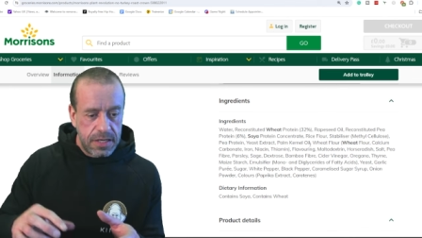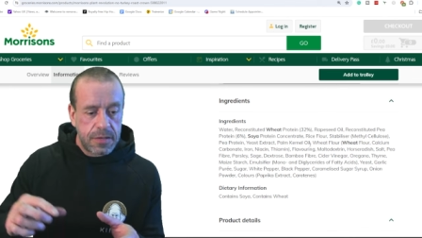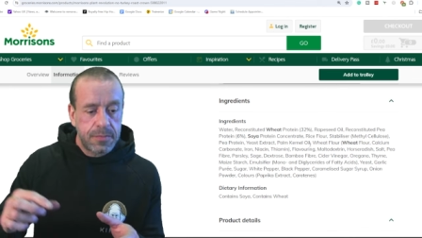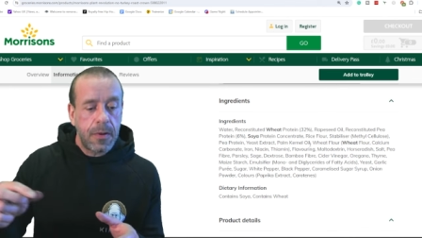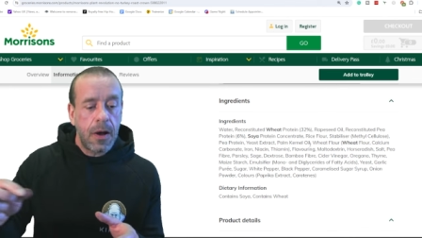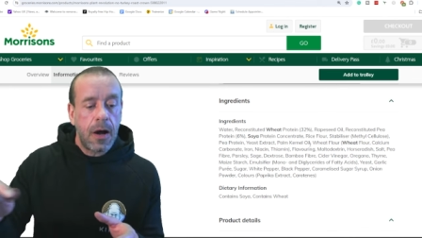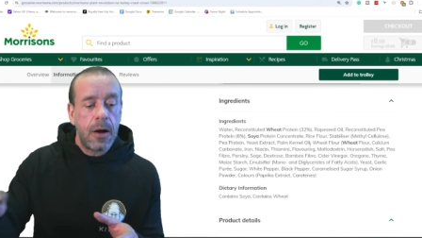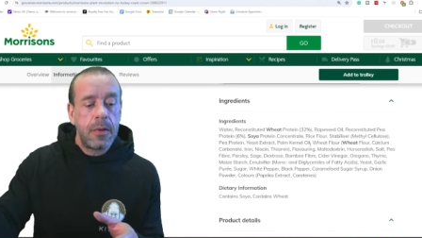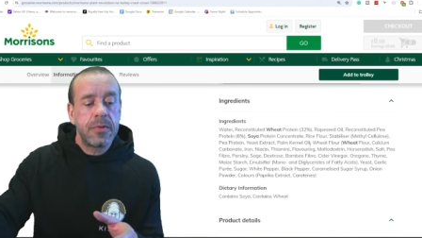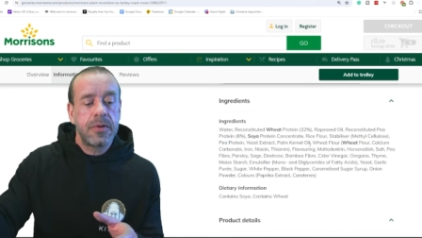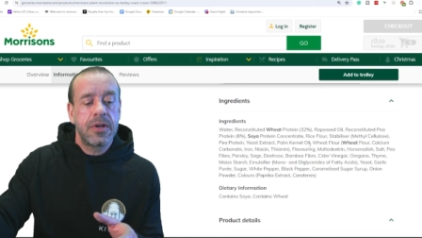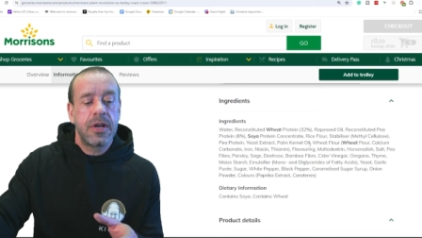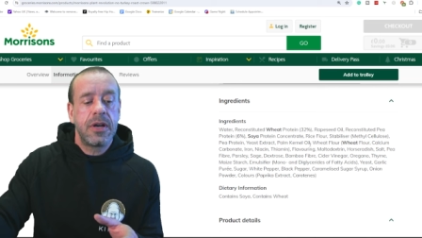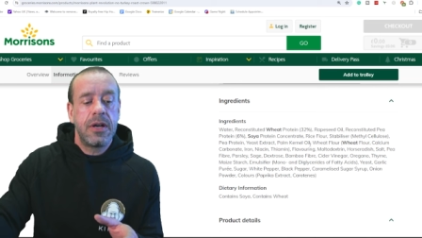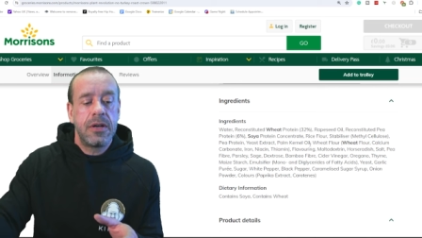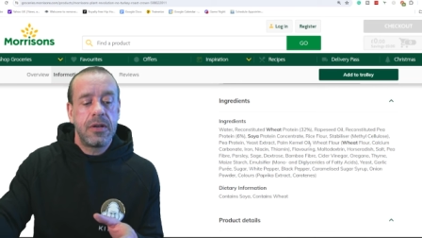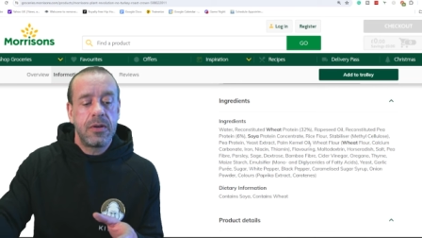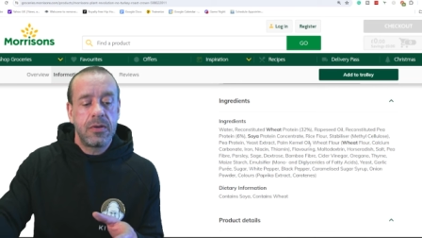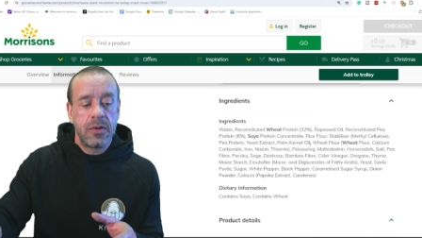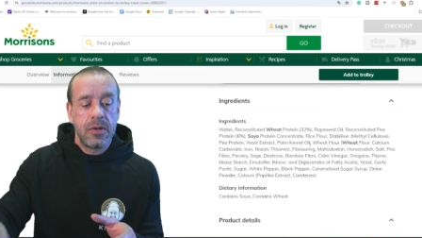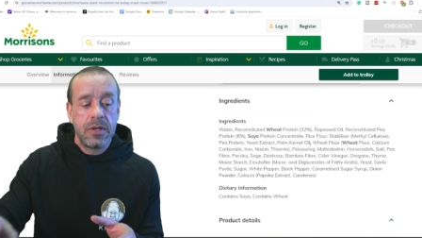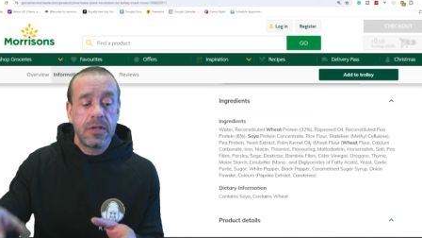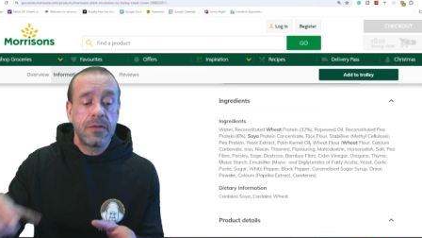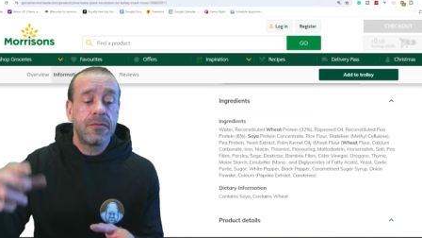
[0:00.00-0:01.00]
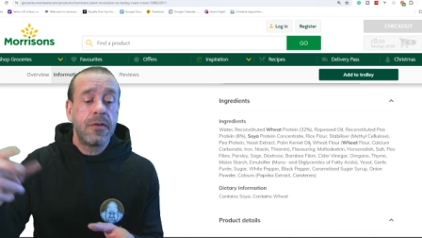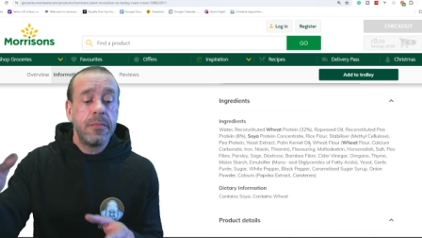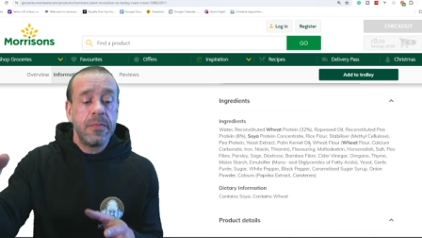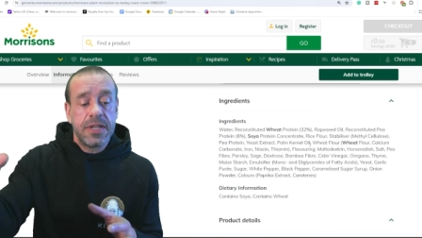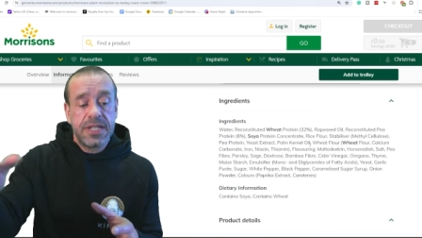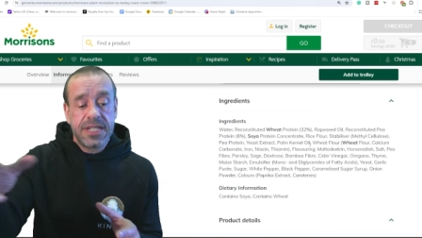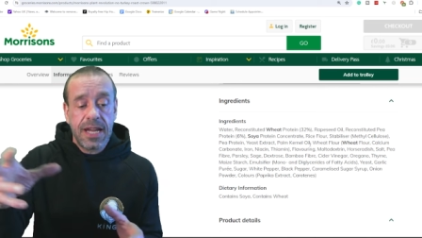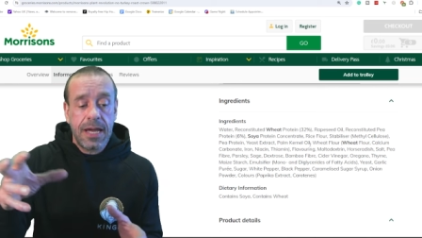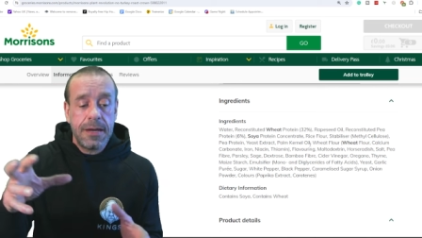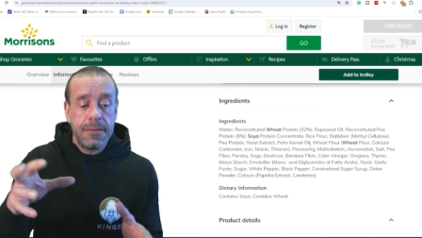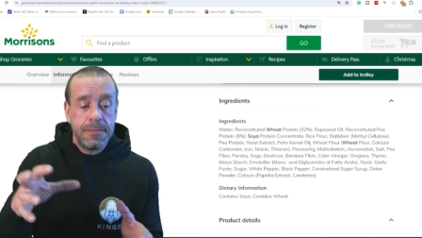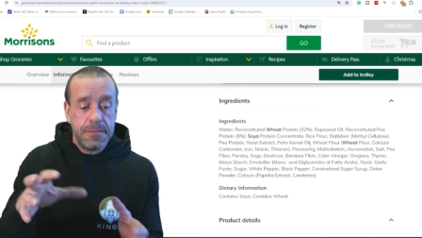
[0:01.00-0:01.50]
this palm kernel oil from
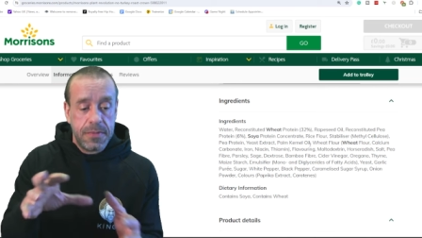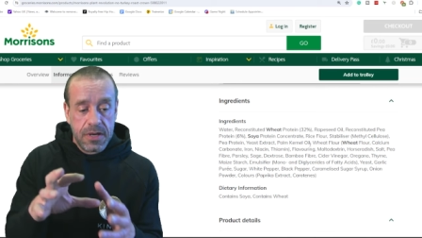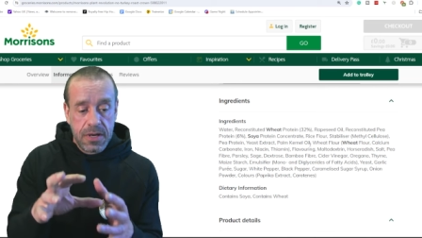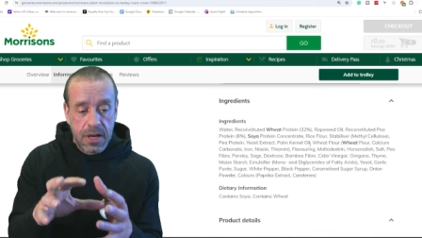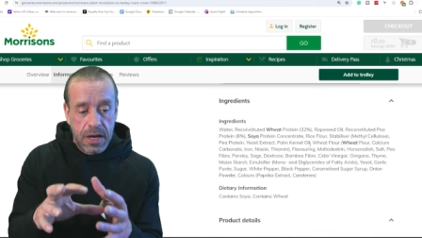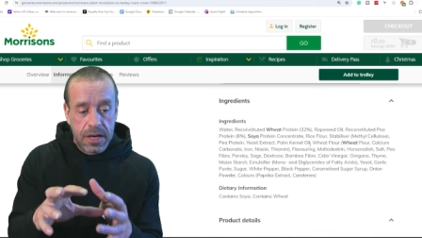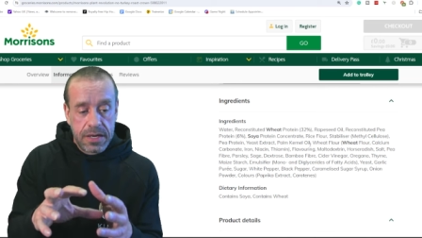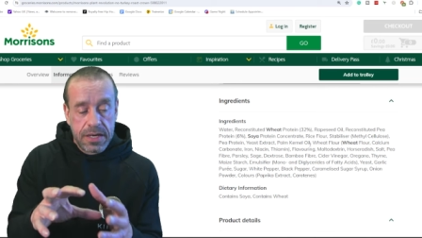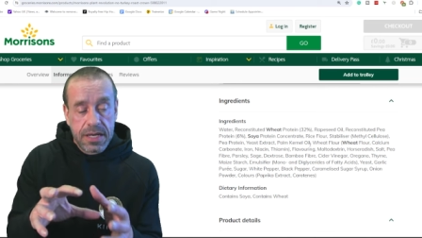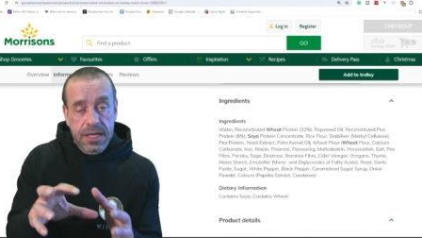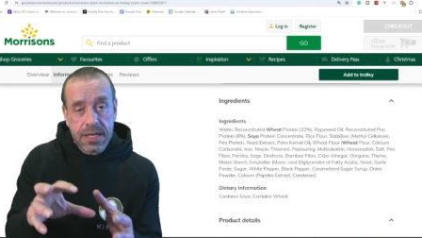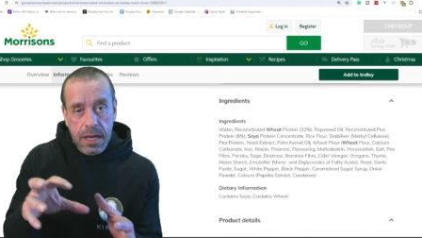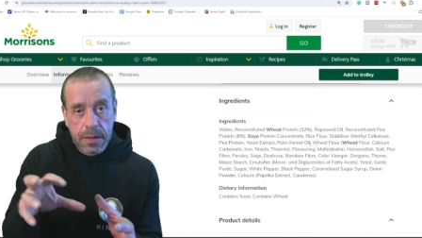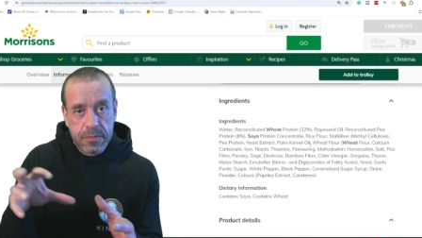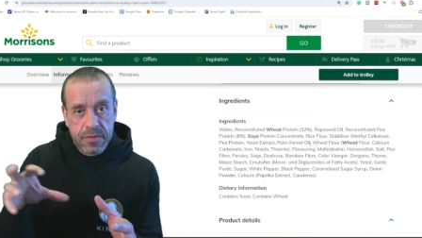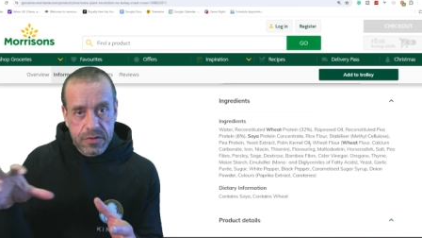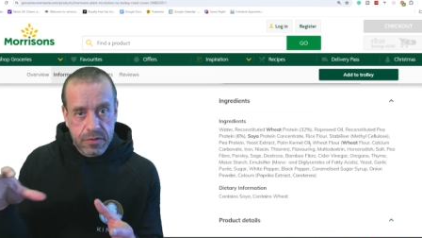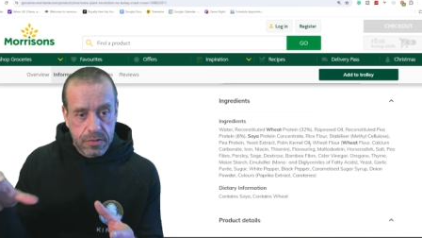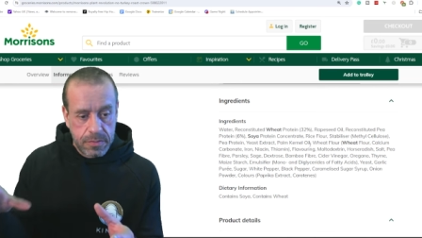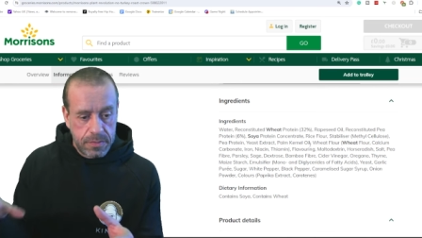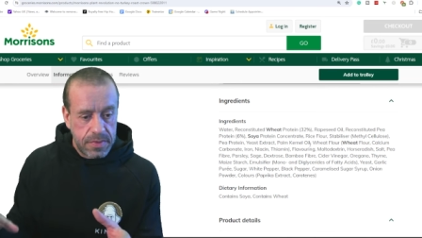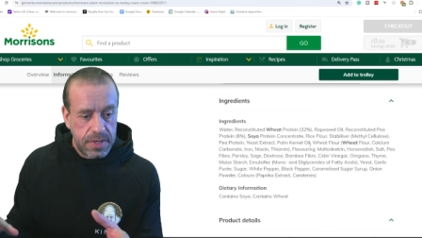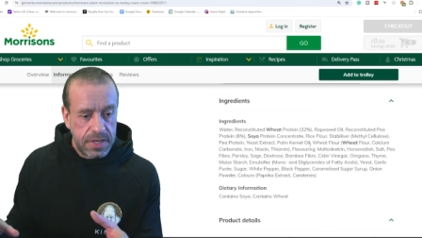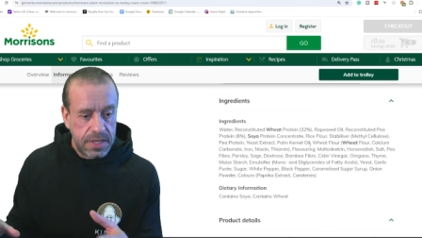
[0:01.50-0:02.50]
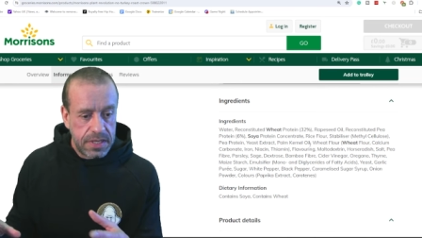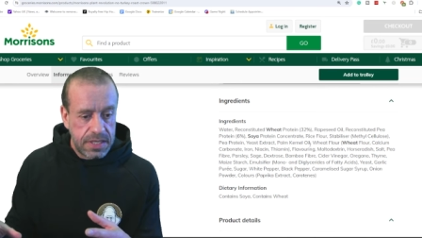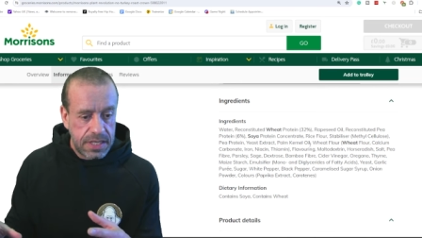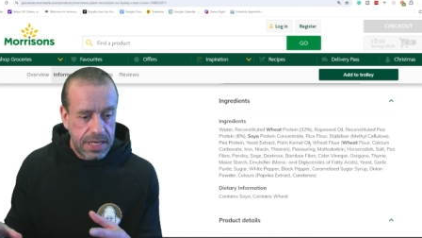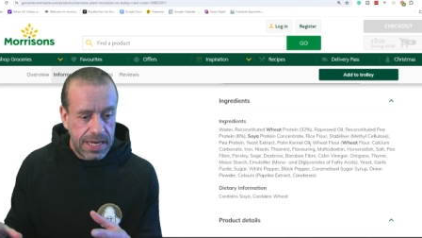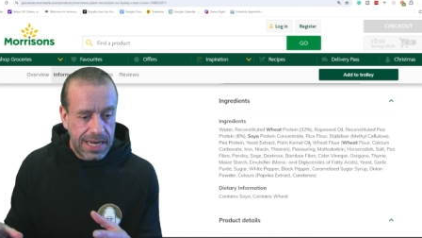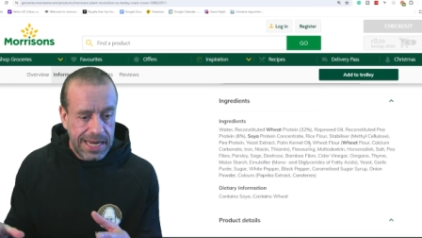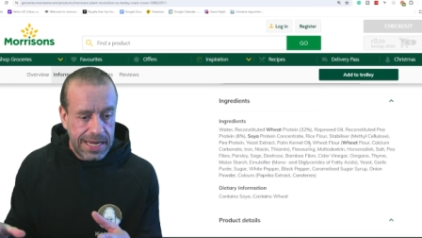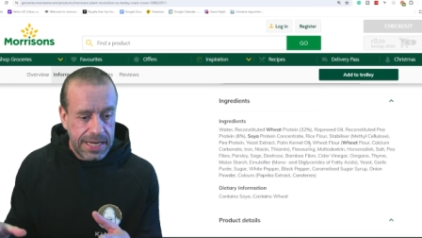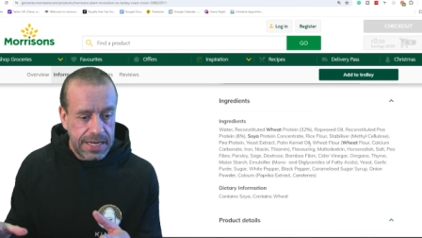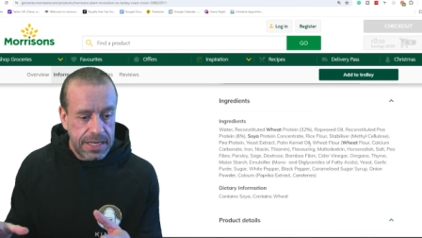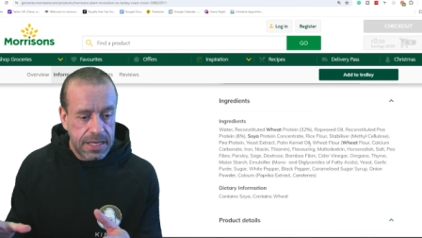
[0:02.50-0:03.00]
the same plant, it comes from the
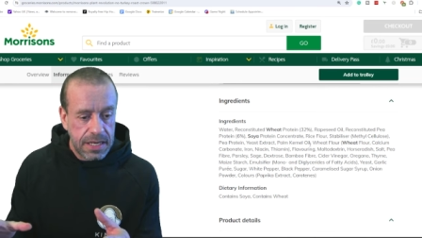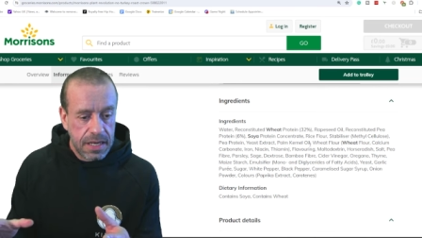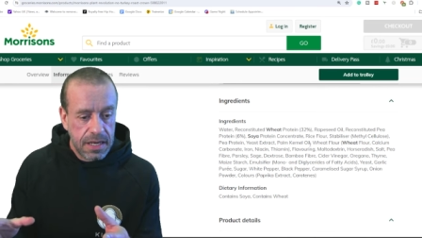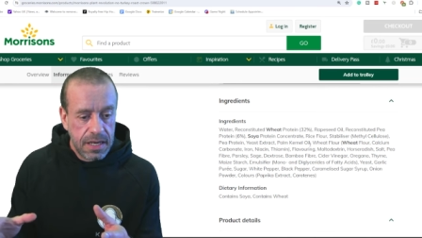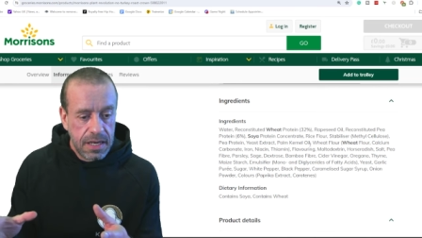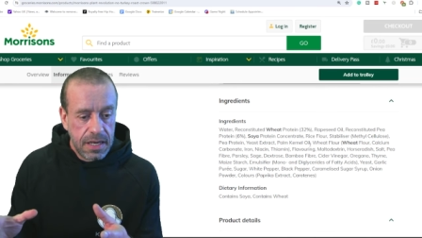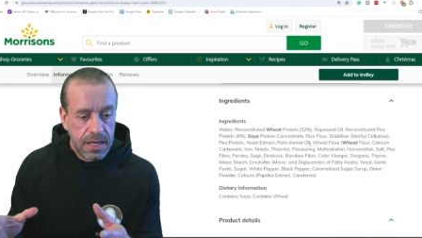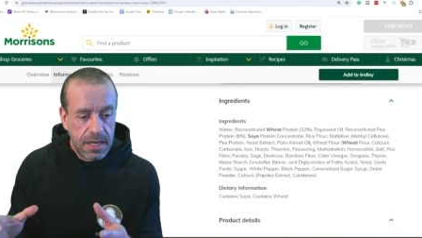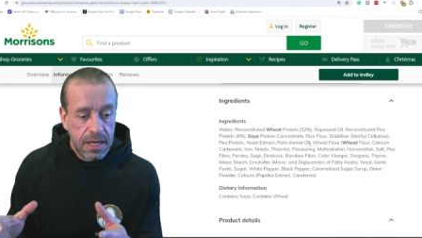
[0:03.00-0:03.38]
seed.